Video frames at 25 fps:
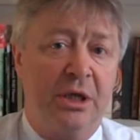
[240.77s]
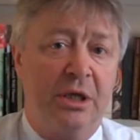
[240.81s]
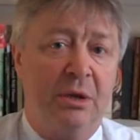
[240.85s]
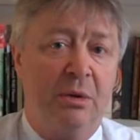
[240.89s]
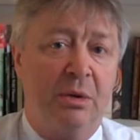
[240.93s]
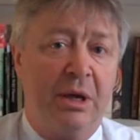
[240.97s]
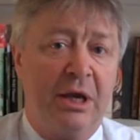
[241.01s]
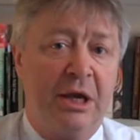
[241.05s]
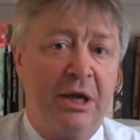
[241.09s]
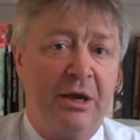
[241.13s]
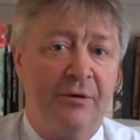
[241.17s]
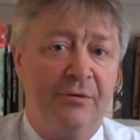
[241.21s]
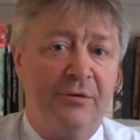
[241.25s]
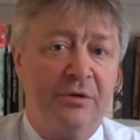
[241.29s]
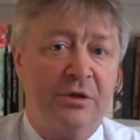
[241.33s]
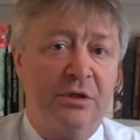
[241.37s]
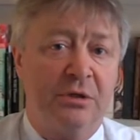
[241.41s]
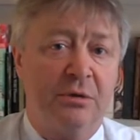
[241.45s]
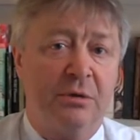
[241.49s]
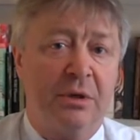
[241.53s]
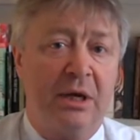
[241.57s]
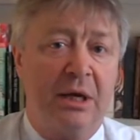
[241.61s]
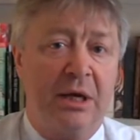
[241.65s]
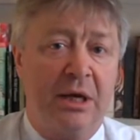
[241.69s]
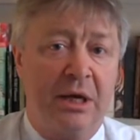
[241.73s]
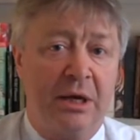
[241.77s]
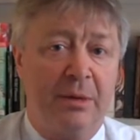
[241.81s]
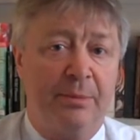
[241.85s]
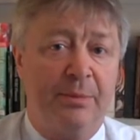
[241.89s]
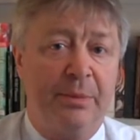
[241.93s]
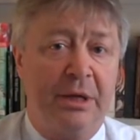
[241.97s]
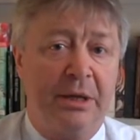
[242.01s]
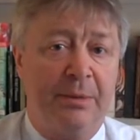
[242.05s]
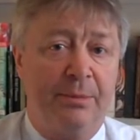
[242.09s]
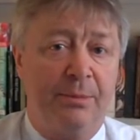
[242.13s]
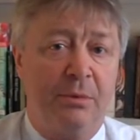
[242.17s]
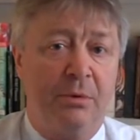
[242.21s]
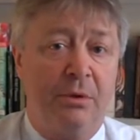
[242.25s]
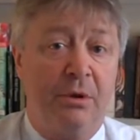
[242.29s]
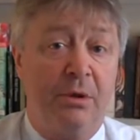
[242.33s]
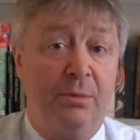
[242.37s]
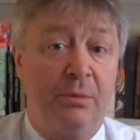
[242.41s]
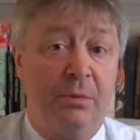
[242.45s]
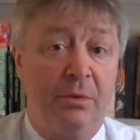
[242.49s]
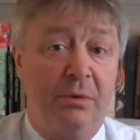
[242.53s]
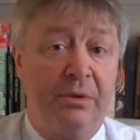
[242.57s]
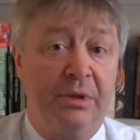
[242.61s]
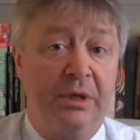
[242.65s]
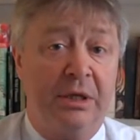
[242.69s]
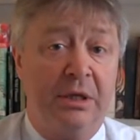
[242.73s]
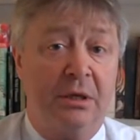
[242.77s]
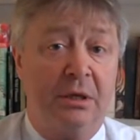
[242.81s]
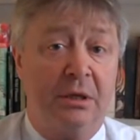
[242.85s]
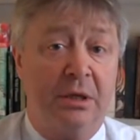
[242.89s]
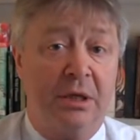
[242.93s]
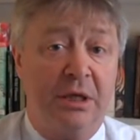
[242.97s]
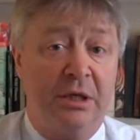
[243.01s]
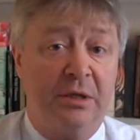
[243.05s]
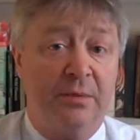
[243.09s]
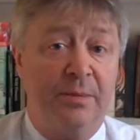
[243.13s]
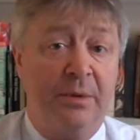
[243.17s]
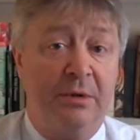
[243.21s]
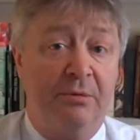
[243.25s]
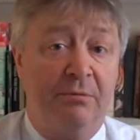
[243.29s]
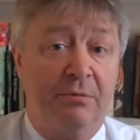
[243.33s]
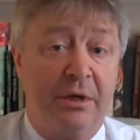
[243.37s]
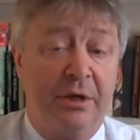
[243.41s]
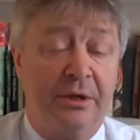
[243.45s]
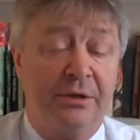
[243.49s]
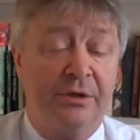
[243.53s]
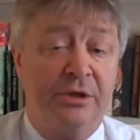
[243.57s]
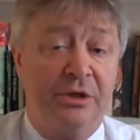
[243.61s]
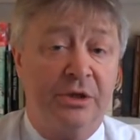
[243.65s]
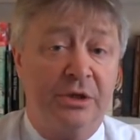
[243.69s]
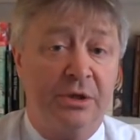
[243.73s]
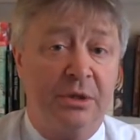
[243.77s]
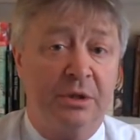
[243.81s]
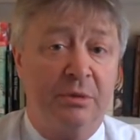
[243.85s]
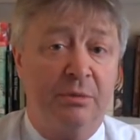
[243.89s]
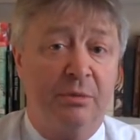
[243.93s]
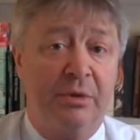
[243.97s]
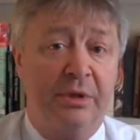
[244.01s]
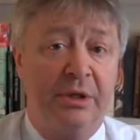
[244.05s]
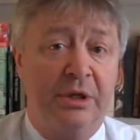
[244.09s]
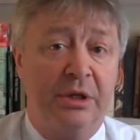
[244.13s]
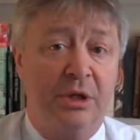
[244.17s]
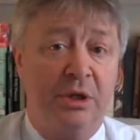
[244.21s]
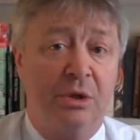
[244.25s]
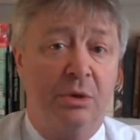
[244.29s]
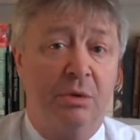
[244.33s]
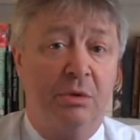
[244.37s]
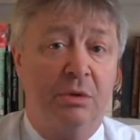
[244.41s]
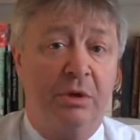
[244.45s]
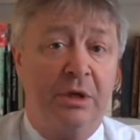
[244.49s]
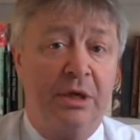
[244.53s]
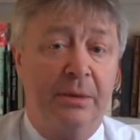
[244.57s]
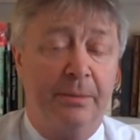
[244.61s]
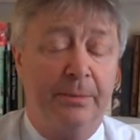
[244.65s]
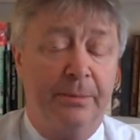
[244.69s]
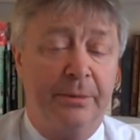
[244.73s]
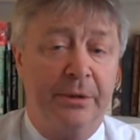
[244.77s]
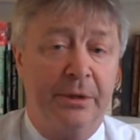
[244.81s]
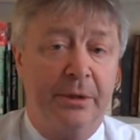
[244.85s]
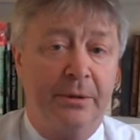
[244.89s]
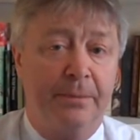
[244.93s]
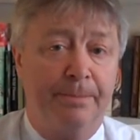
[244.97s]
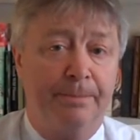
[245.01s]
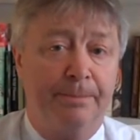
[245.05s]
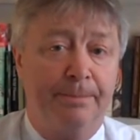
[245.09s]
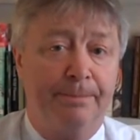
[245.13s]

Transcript: you have to hire people whom you think are going to be right to do it within your company.